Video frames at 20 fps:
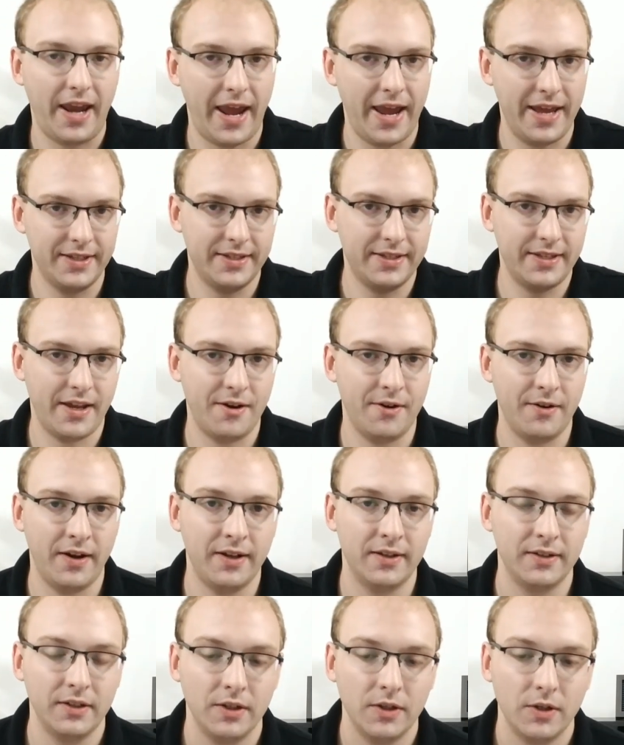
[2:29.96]

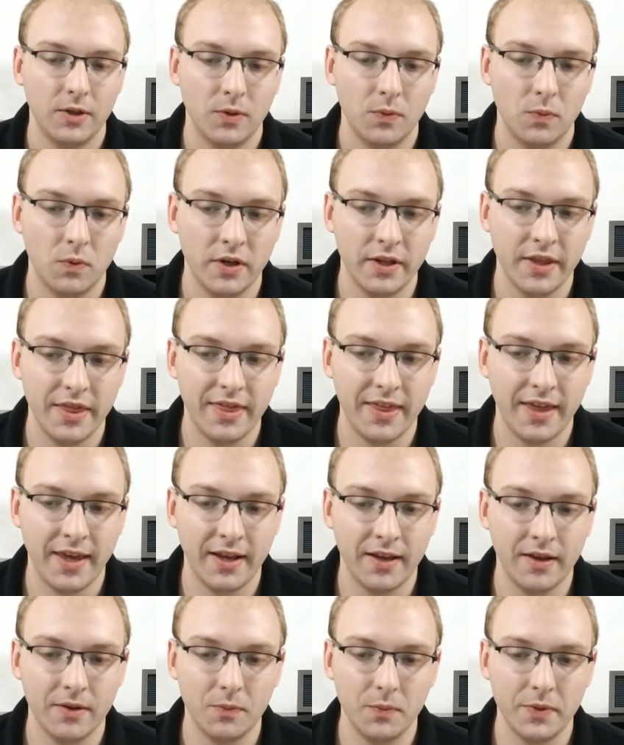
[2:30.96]
etc. One
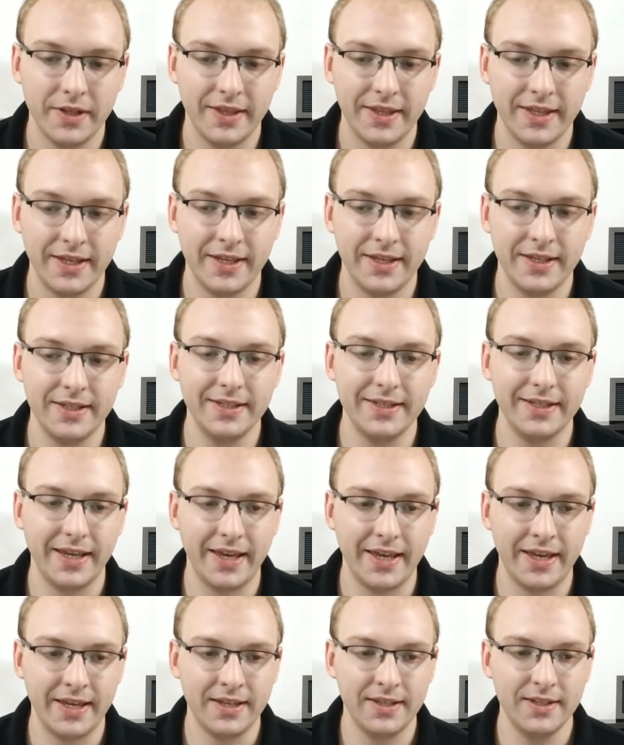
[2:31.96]
thing with these
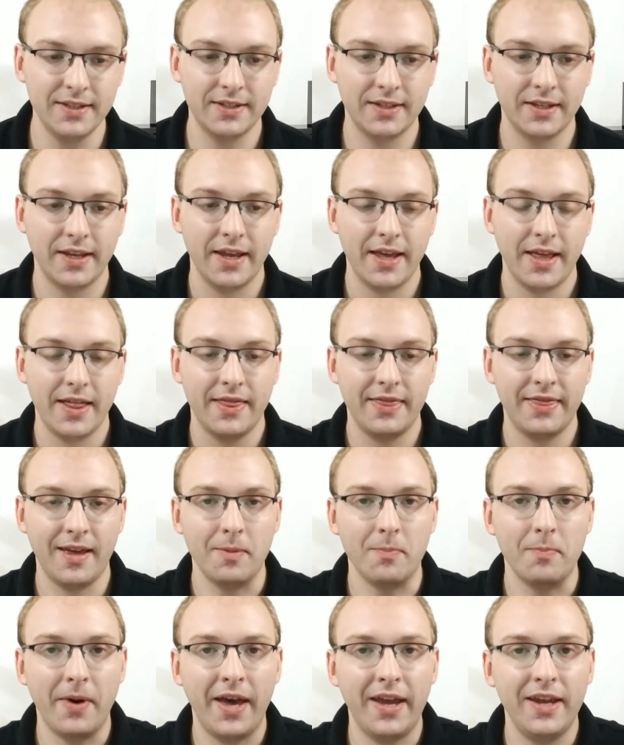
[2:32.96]
is they
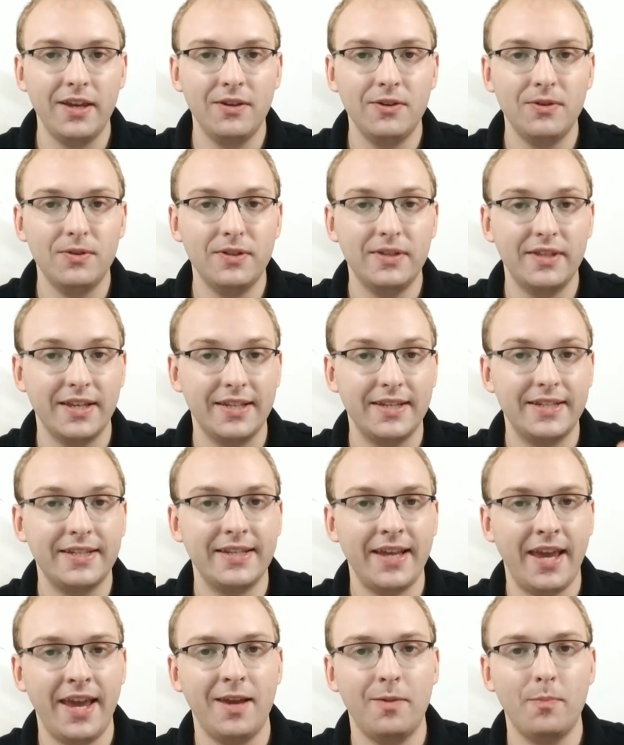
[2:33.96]
might use the
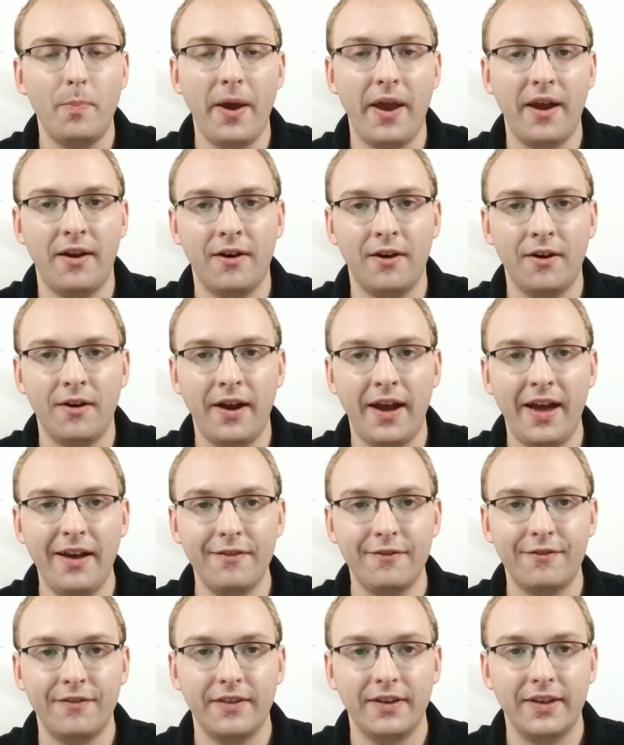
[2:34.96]
same
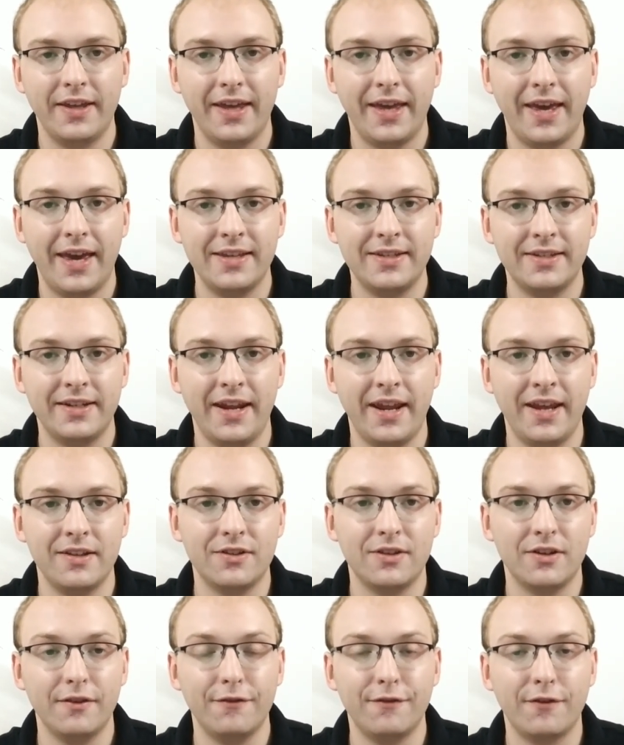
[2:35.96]
paragraph as an
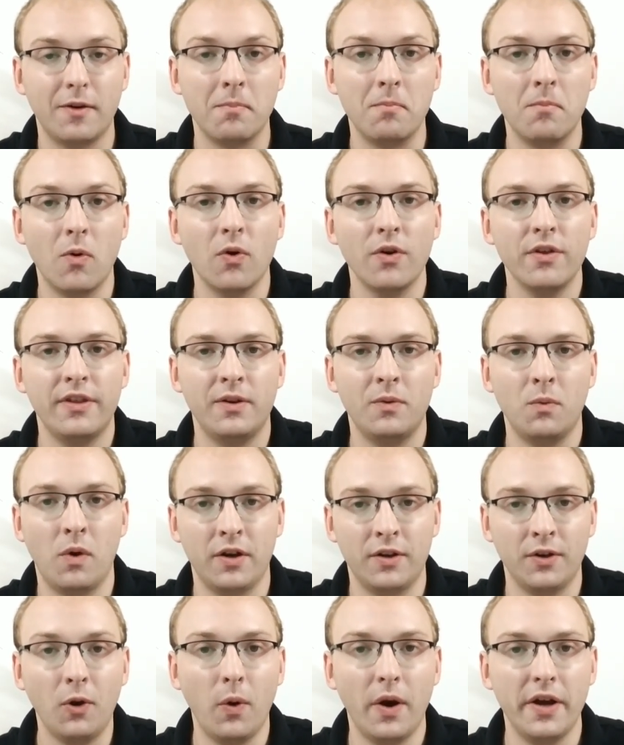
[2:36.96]
answer for more than
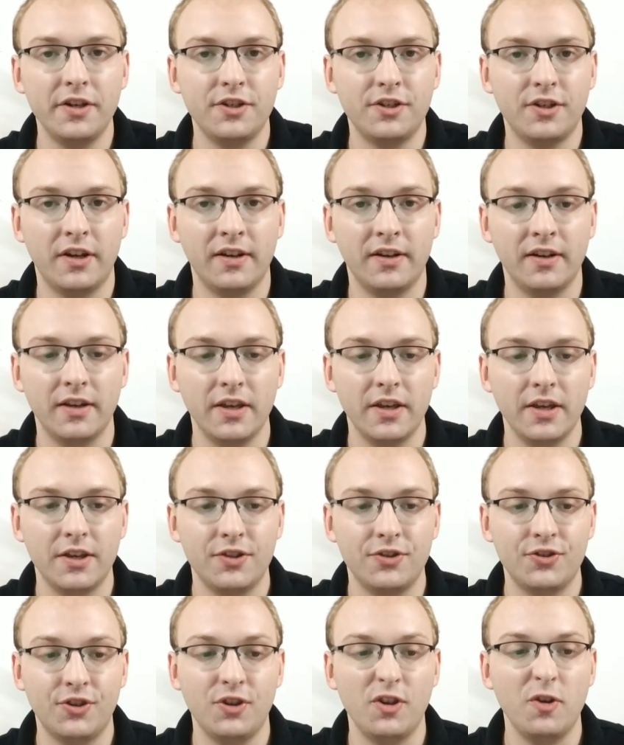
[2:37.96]
one question.
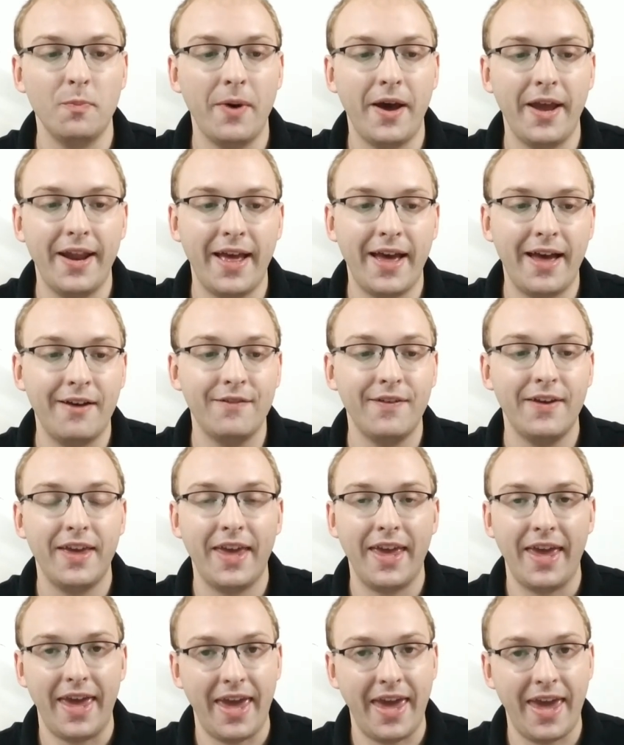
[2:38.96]
So you might have
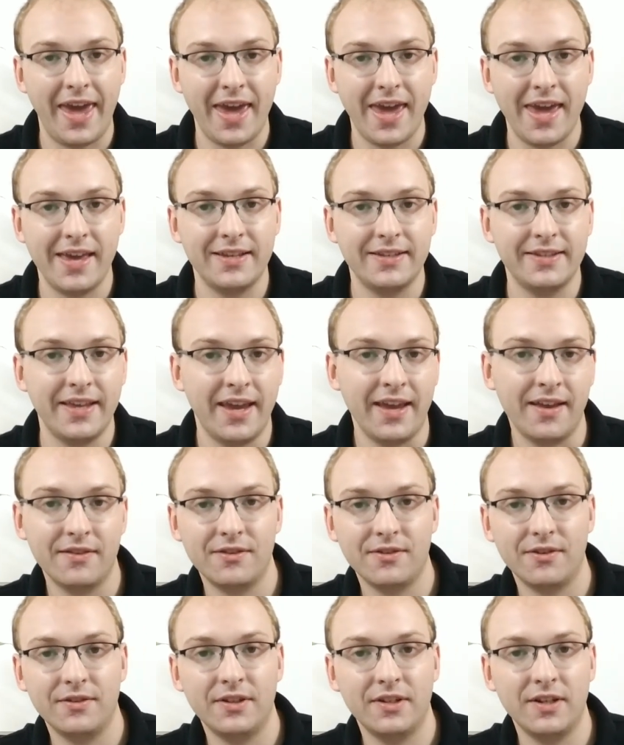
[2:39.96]
A as the
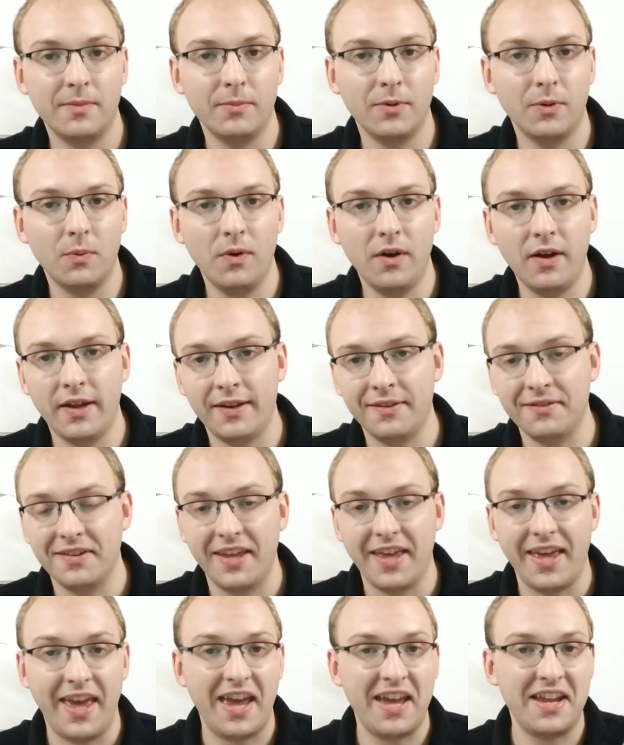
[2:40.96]
answer to number 1
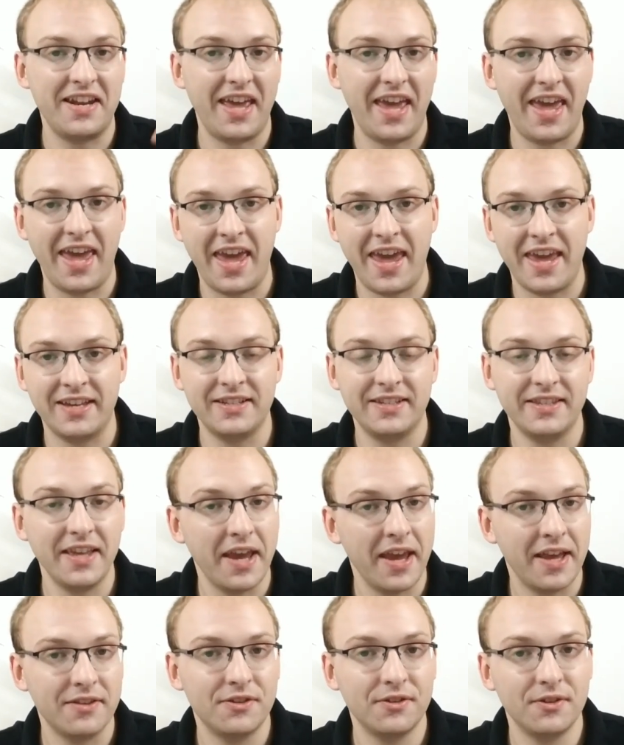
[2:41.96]
and A as the
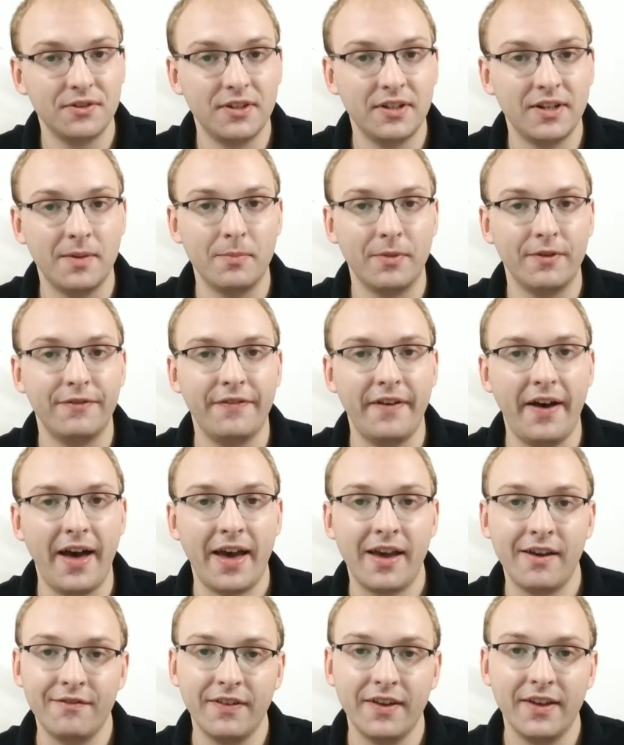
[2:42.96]
answer to number
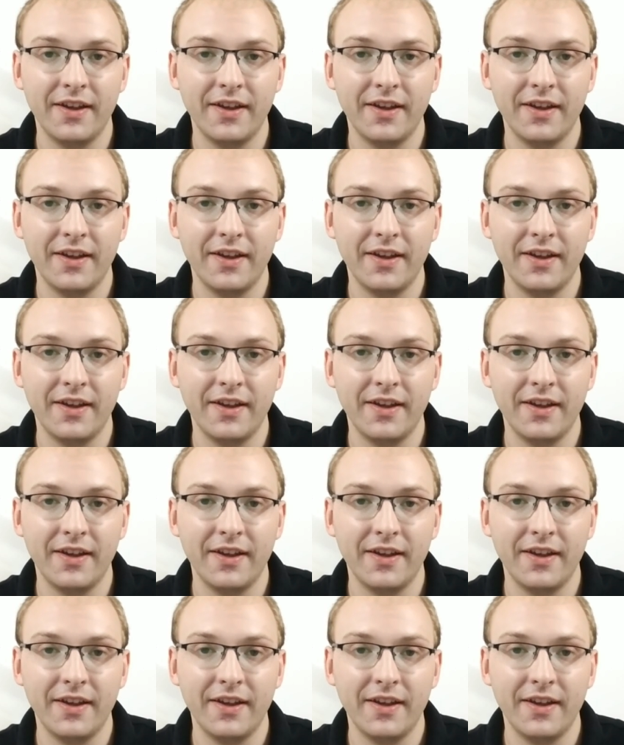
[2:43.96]
5.